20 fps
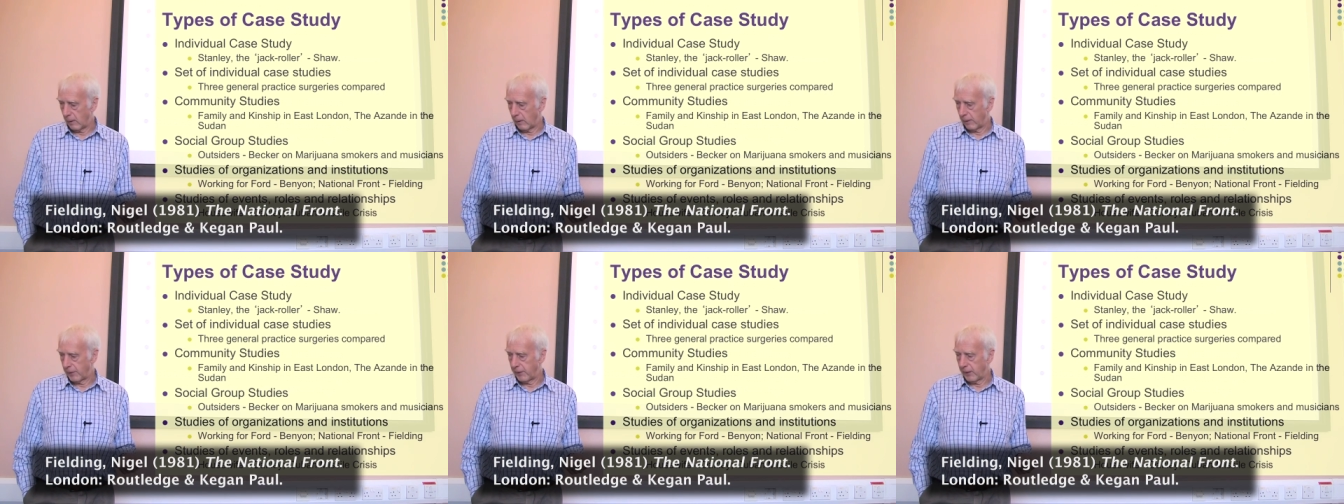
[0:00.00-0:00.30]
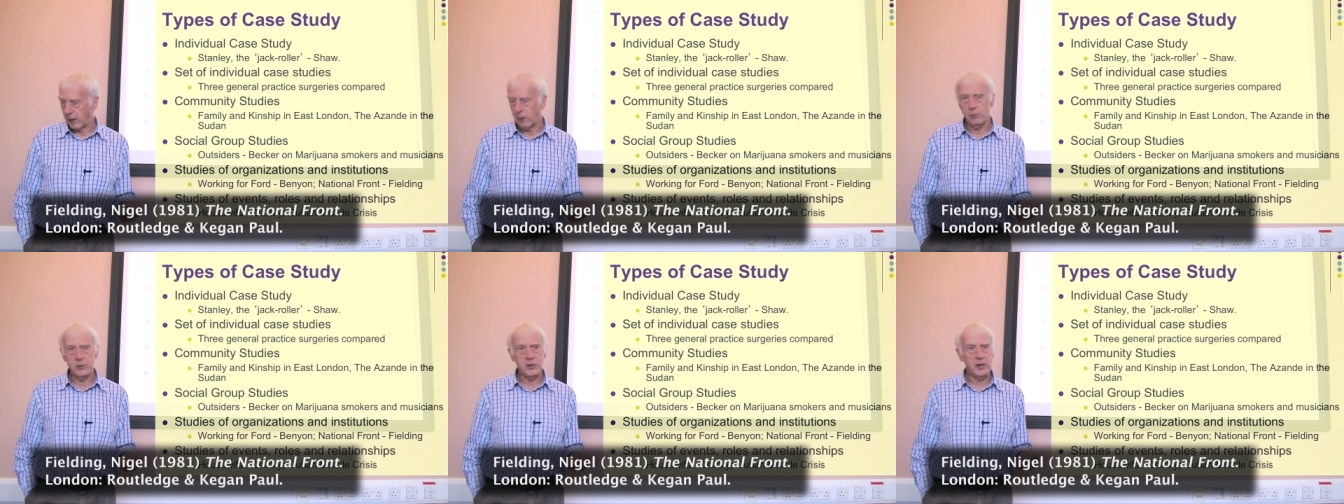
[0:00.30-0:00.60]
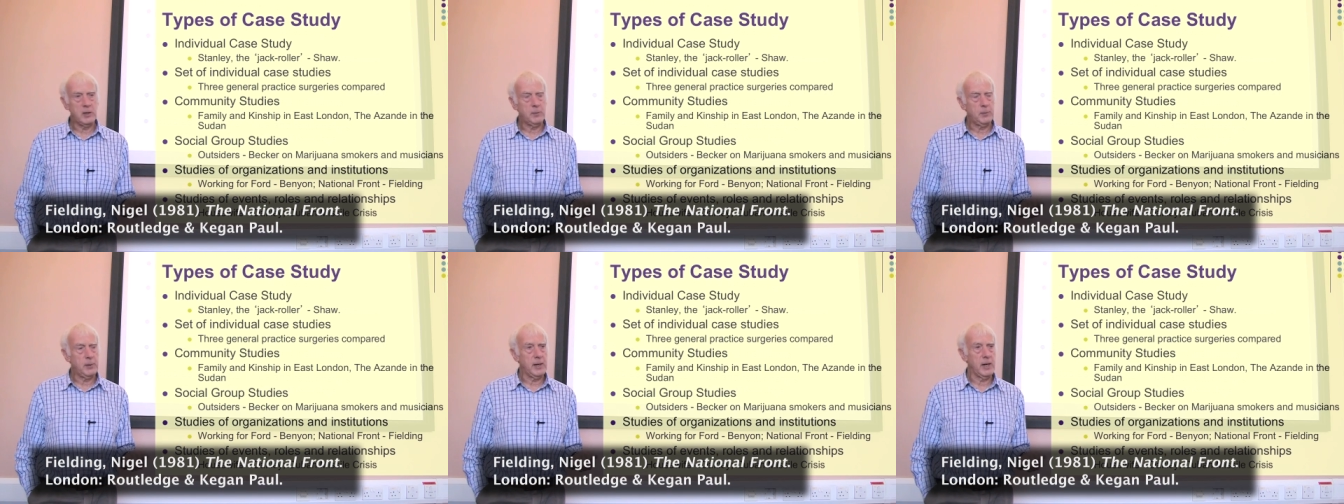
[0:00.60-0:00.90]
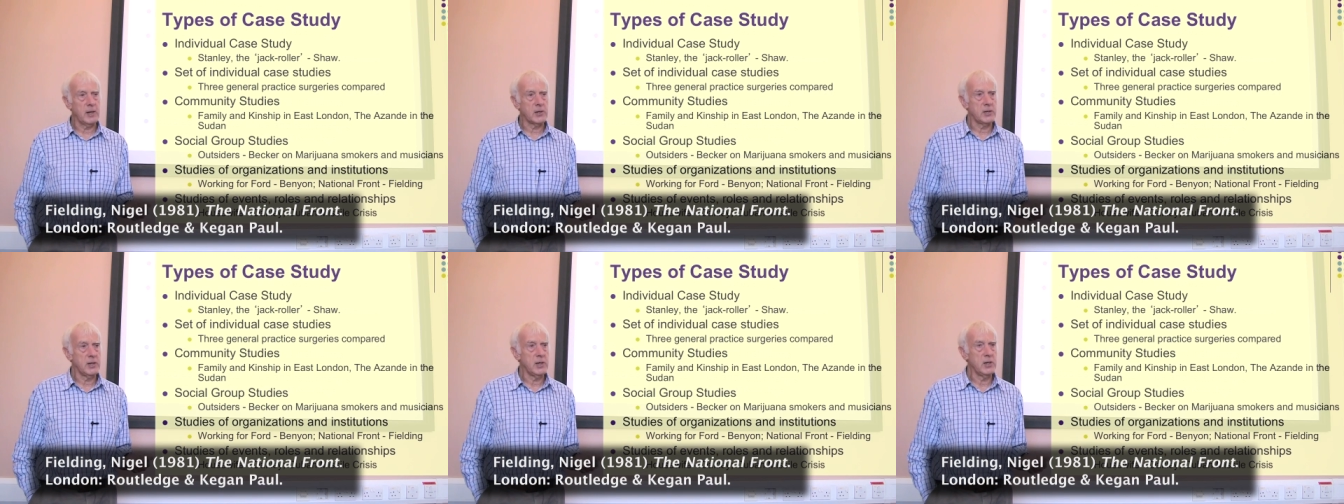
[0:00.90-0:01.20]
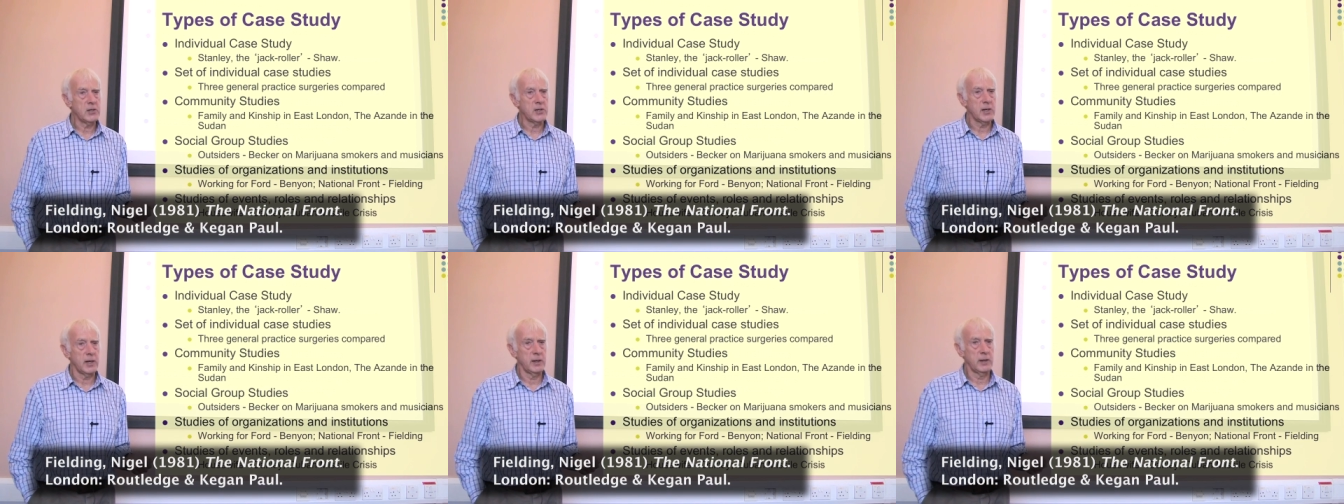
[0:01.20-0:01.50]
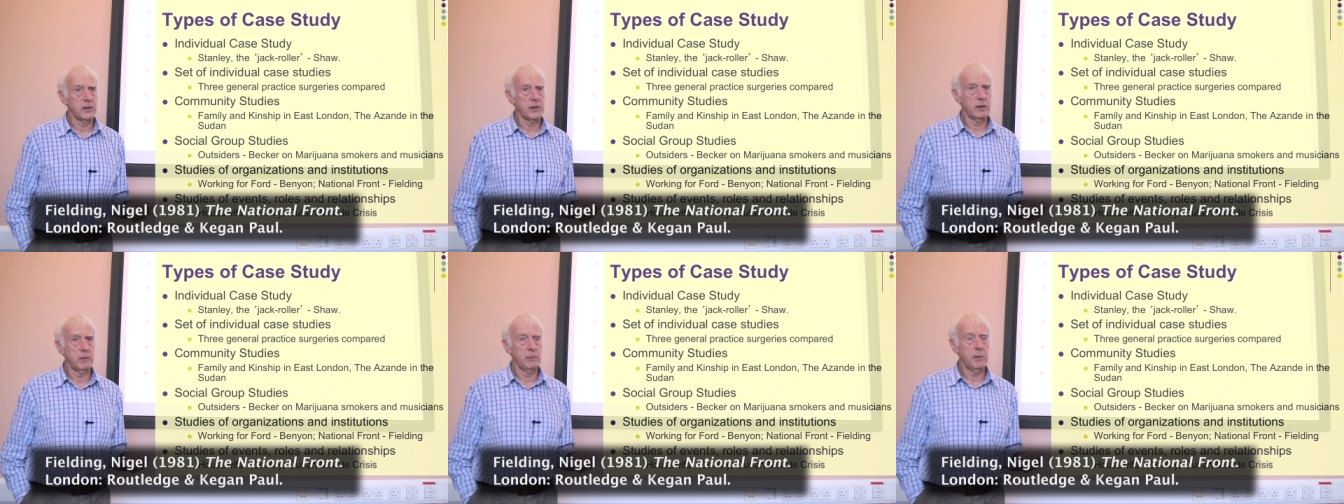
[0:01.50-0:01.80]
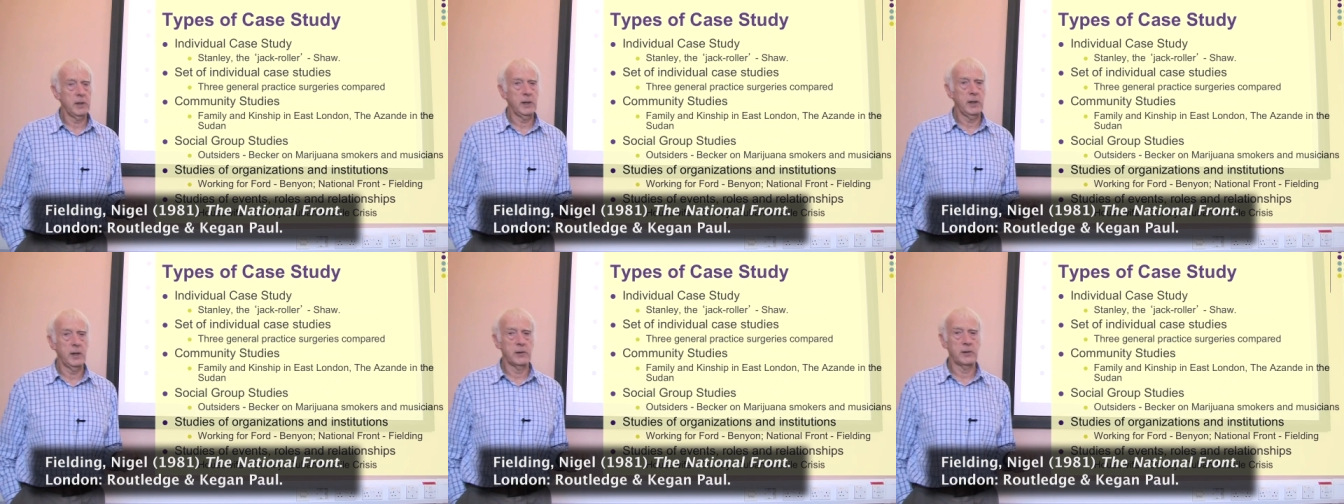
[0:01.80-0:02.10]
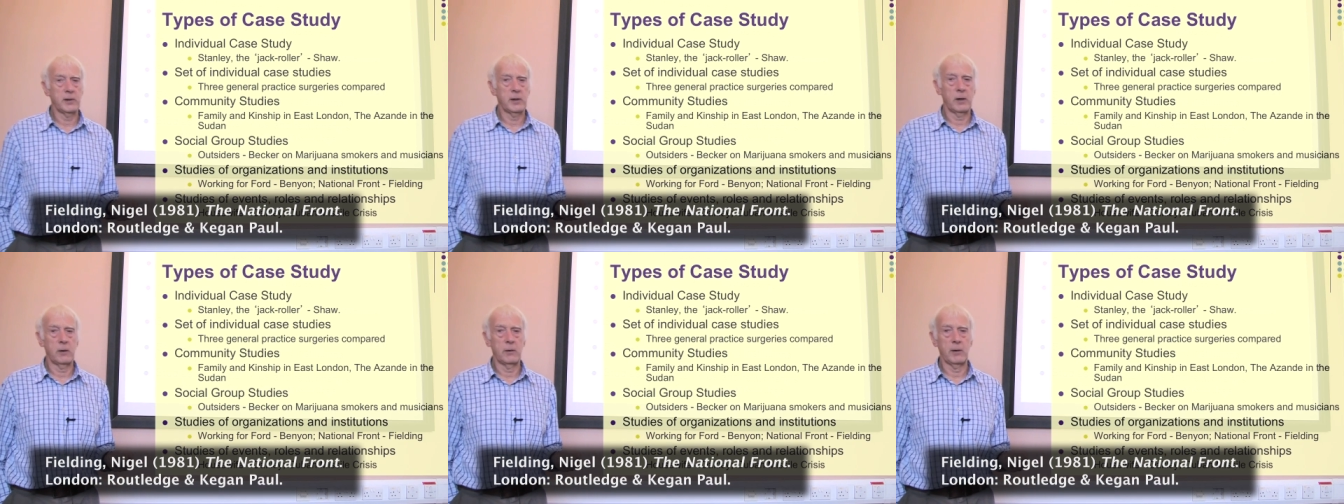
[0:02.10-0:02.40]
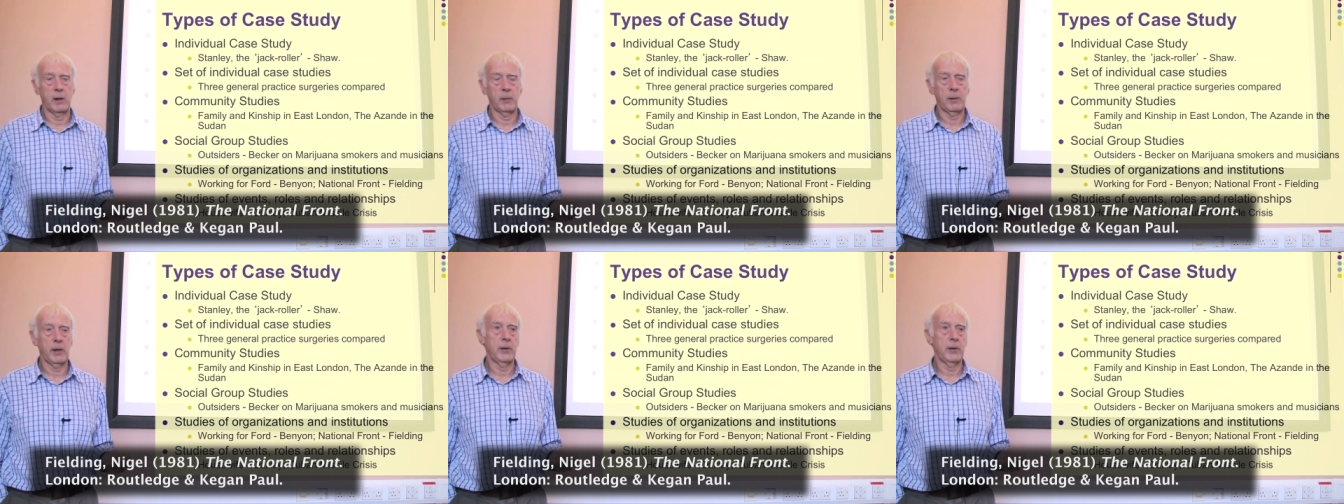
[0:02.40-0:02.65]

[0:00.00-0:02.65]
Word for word: I think it was his PhD study, so many years ago now,